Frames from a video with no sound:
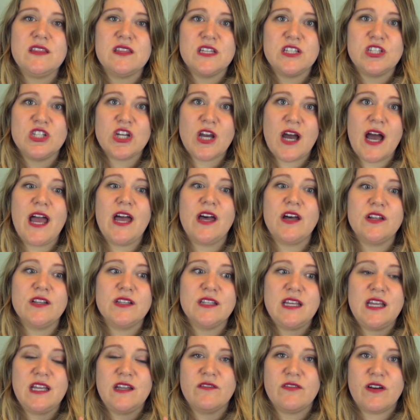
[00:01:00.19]
the
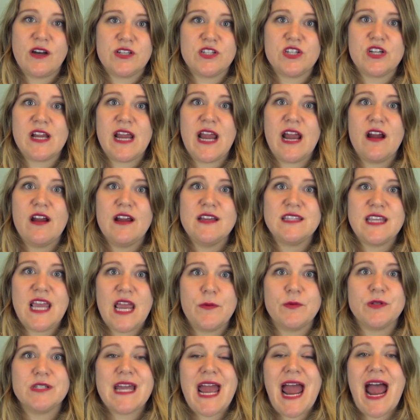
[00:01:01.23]
child in foster care is
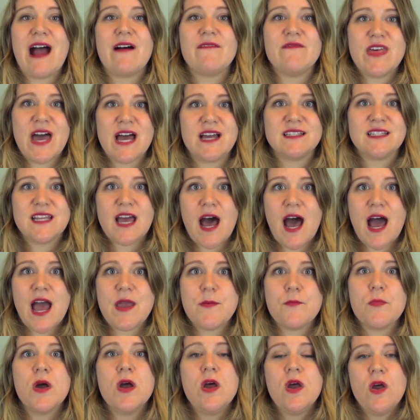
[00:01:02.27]
able to have that
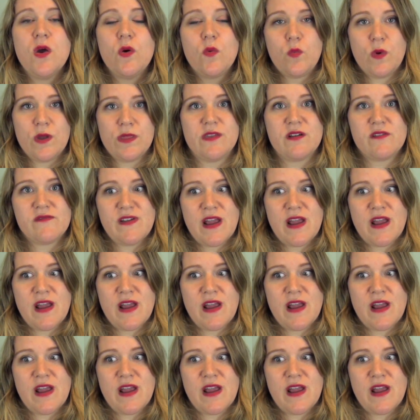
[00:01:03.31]
time with their